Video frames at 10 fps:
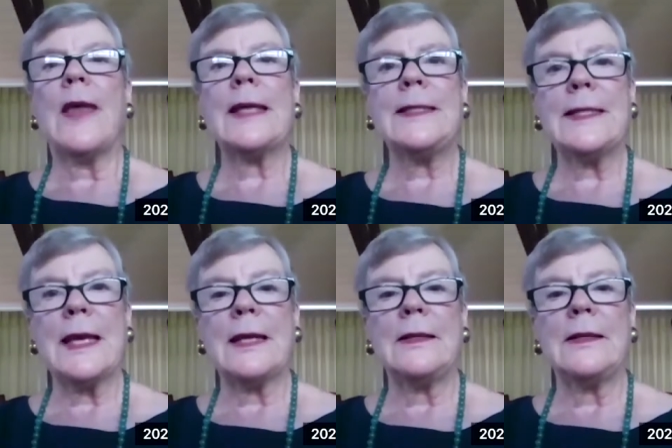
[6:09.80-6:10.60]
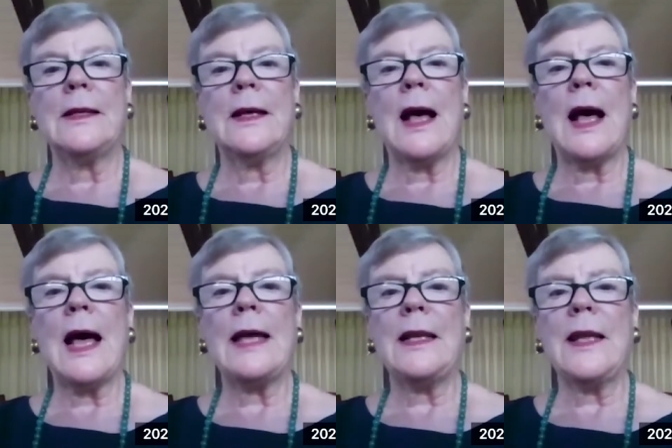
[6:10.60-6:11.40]
That said,
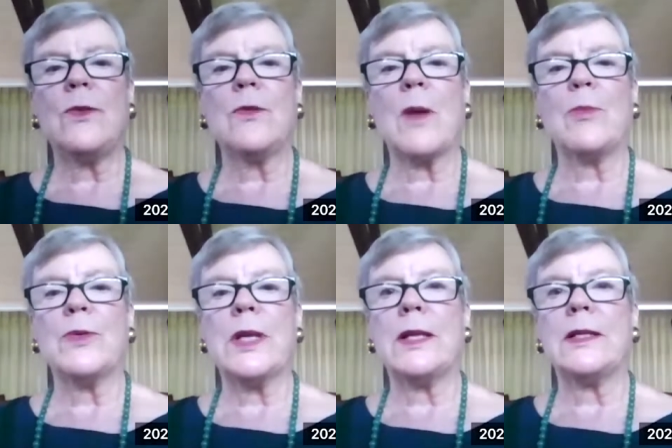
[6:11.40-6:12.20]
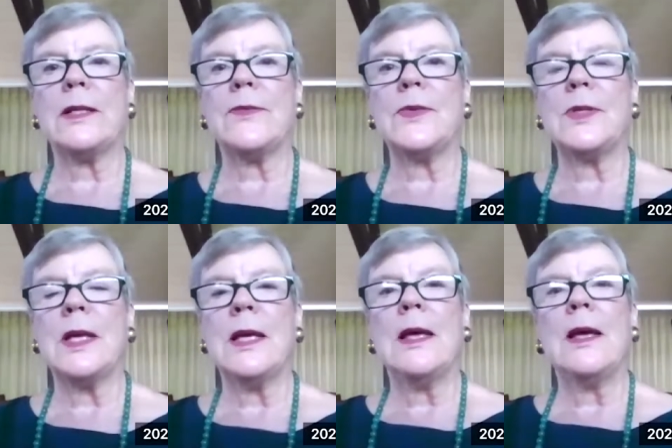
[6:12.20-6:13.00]
high level representatives,
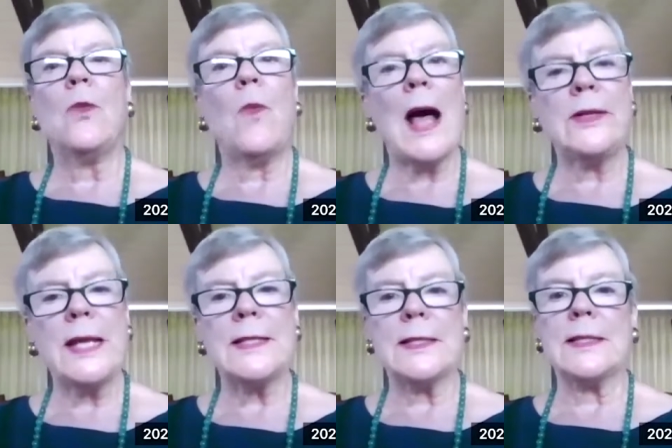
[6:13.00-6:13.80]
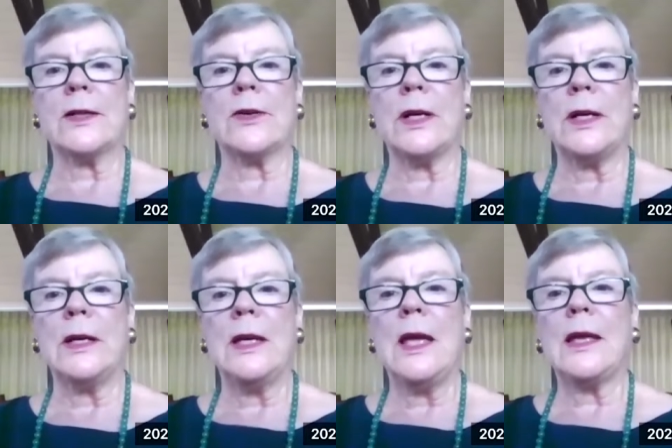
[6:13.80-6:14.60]
while necessary,
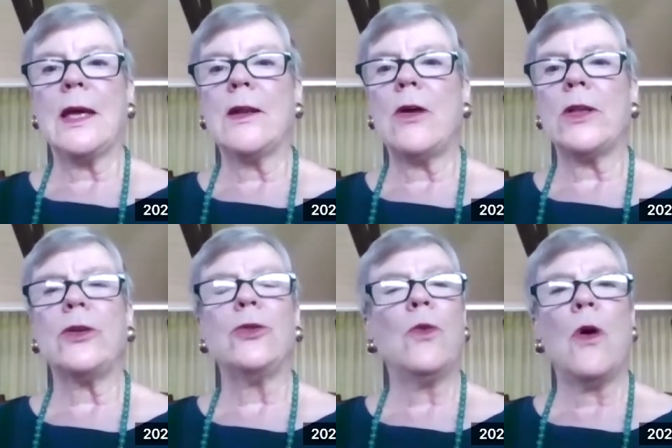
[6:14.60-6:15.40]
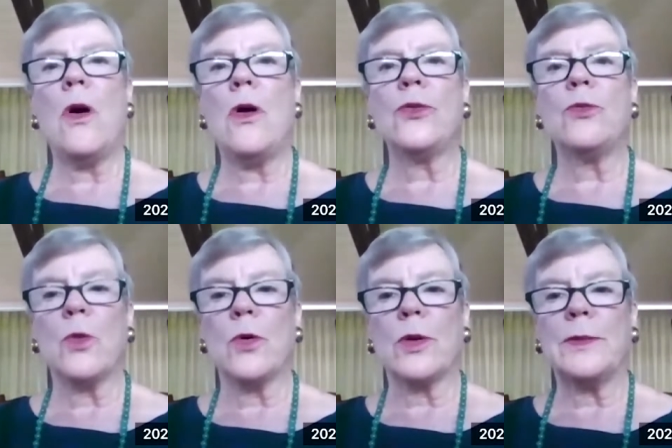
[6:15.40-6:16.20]
cannot do all the
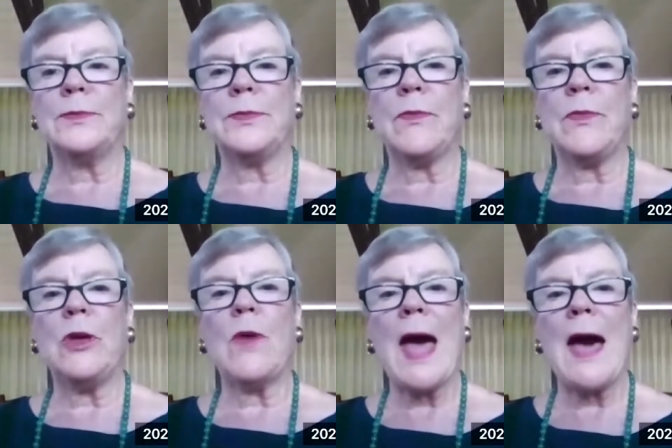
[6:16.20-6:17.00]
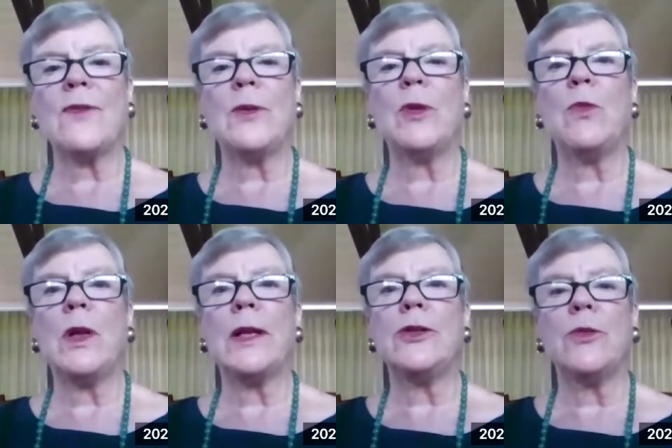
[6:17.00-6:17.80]
work. You have to be
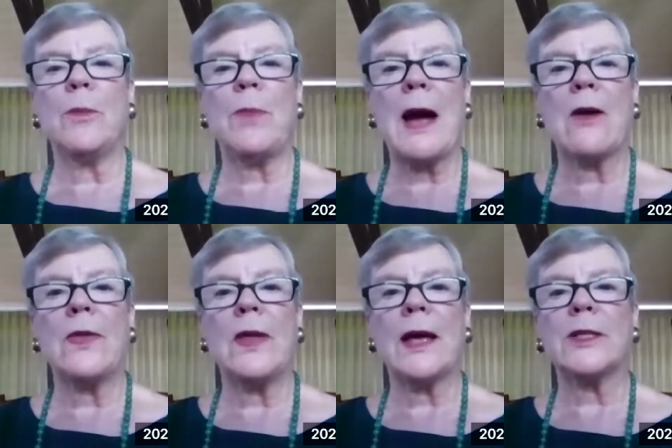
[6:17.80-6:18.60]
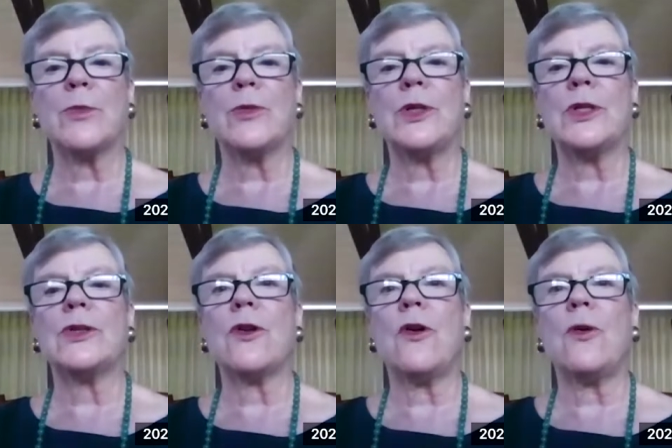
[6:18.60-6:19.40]
willing to empower the experts to
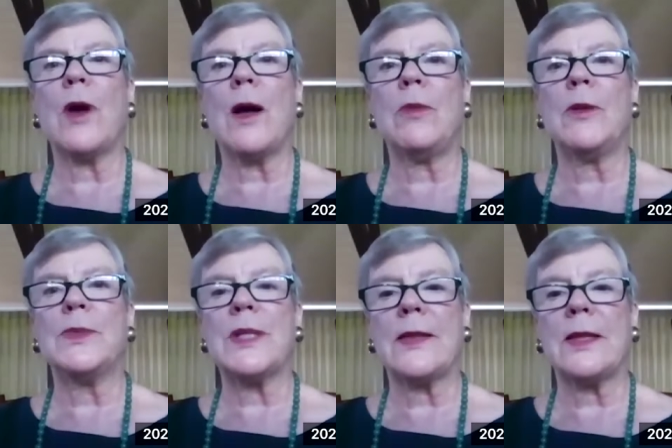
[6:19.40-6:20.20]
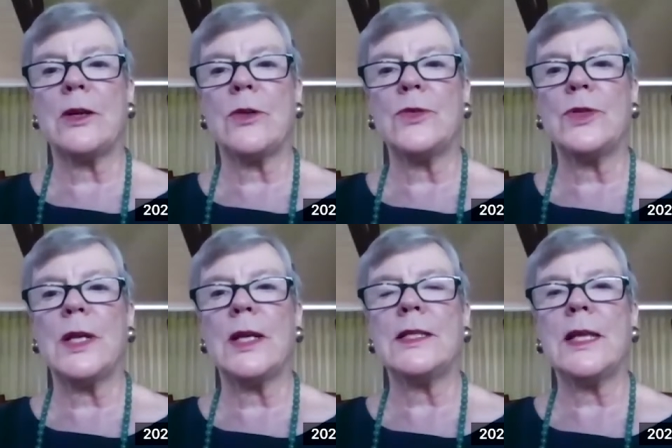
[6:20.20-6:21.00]
solve problems at the
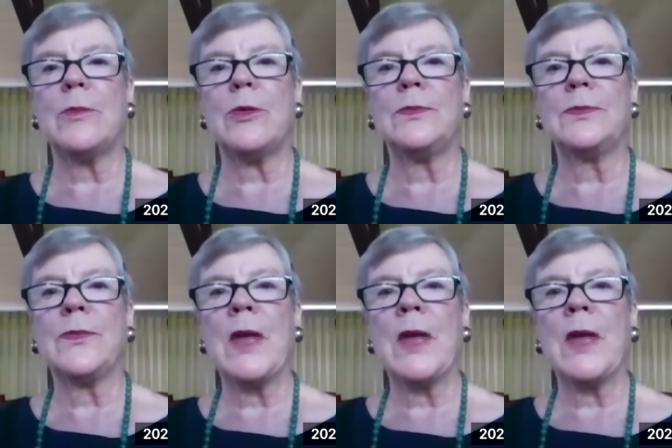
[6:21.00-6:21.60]
negotiating table.